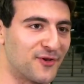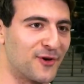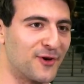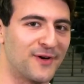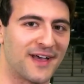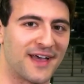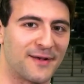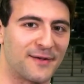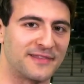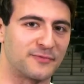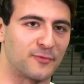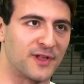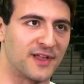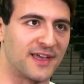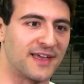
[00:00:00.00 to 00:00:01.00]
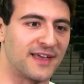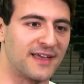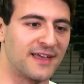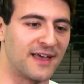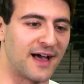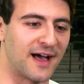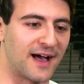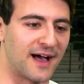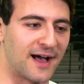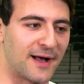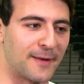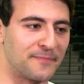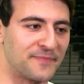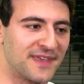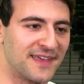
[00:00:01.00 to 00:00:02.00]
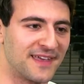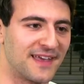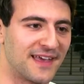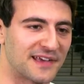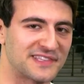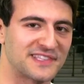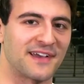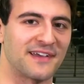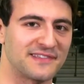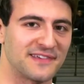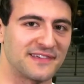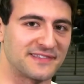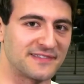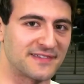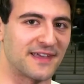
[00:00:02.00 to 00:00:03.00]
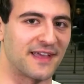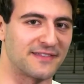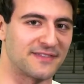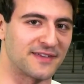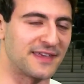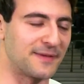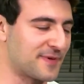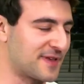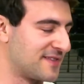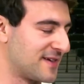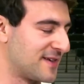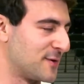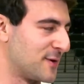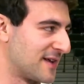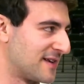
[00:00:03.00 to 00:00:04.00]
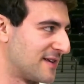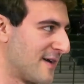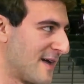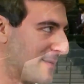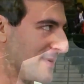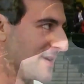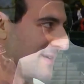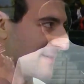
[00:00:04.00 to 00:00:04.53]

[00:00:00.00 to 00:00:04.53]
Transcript: on different podcasts. So, how do you stand out? Well, I'll share a few